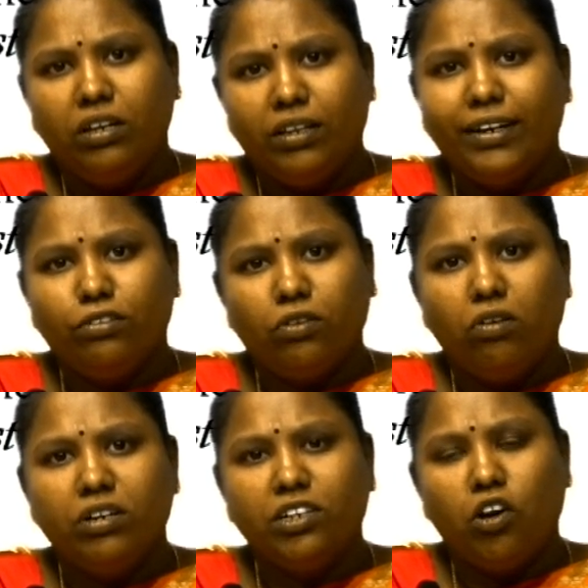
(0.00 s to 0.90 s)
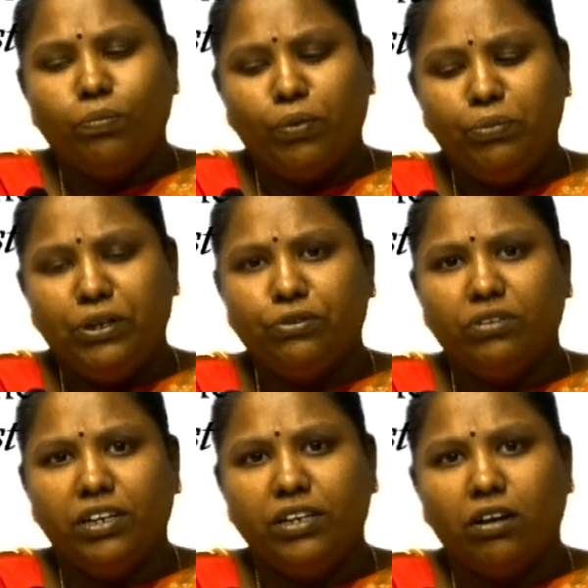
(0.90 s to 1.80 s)
That is called non-primitive
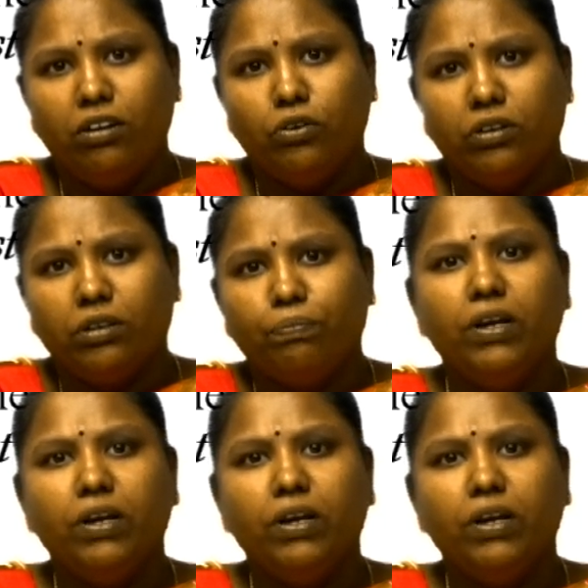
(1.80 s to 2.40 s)
scheduling algorithm.